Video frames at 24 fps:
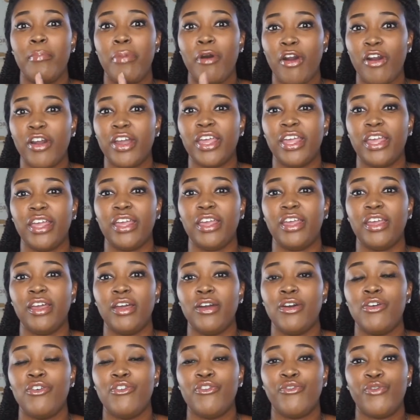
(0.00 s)
parking
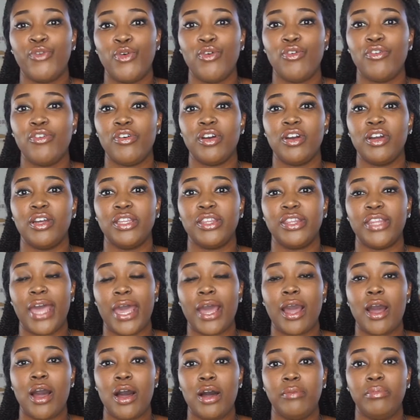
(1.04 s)
for that
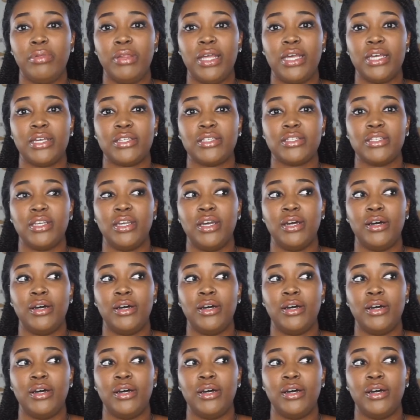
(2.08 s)
complex.